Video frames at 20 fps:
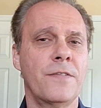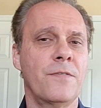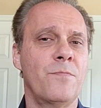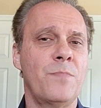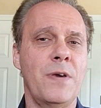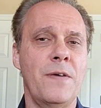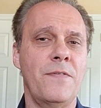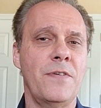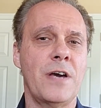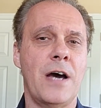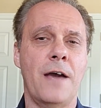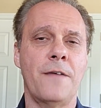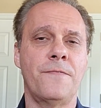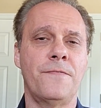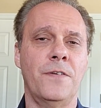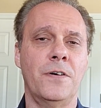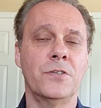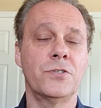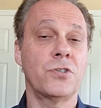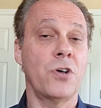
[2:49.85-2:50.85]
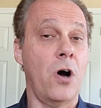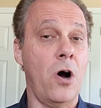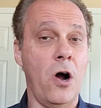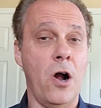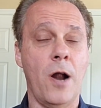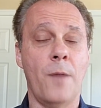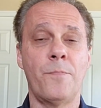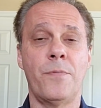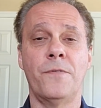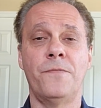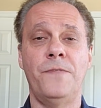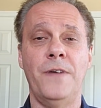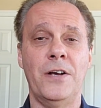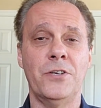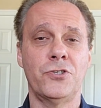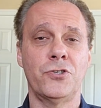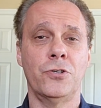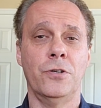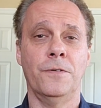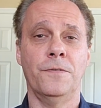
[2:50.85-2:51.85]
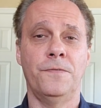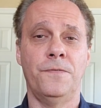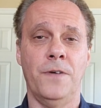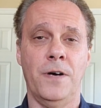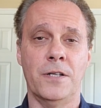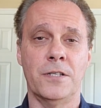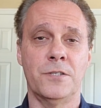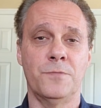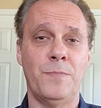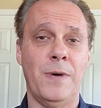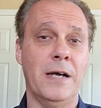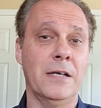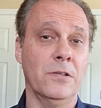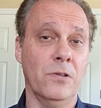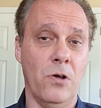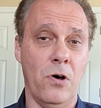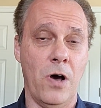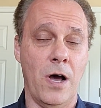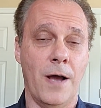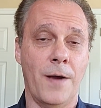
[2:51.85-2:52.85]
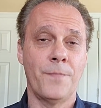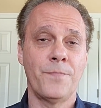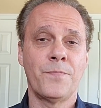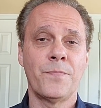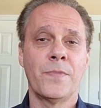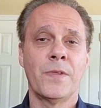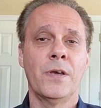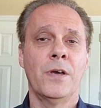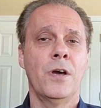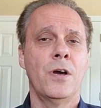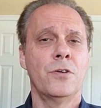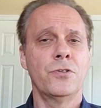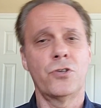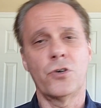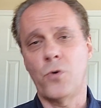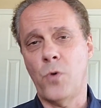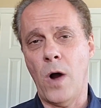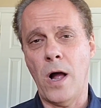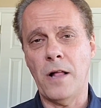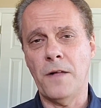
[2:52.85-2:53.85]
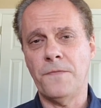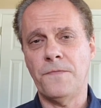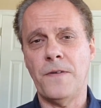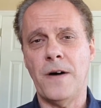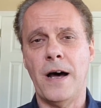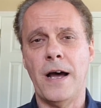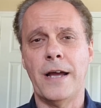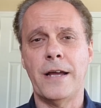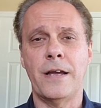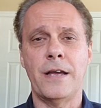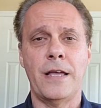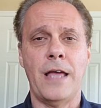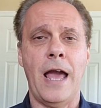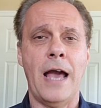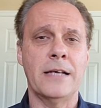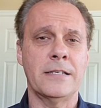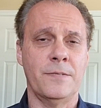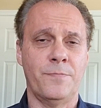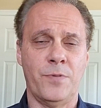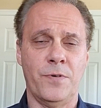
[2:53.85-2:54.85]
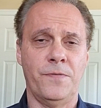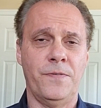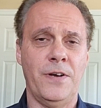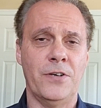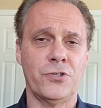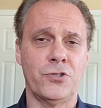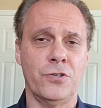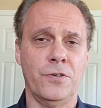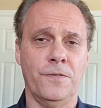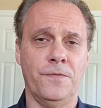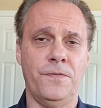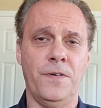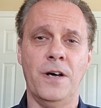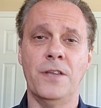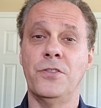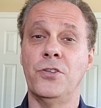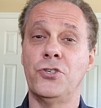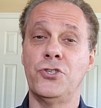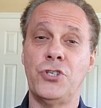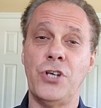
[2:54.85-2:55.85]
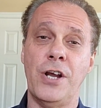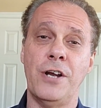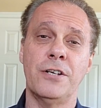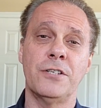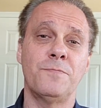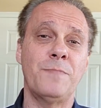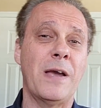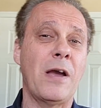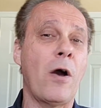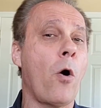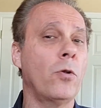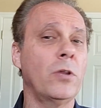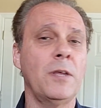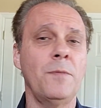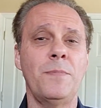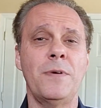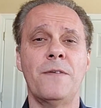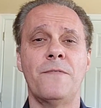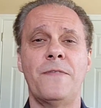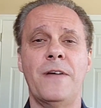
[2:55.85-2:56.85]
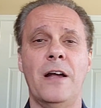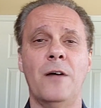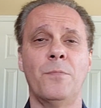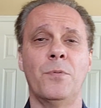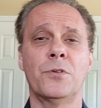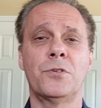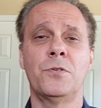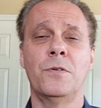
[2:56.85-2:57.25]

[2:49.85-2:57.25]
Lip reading: of the BVI funds are professional funds by law. To qualify as a professional fund, the shares may only be available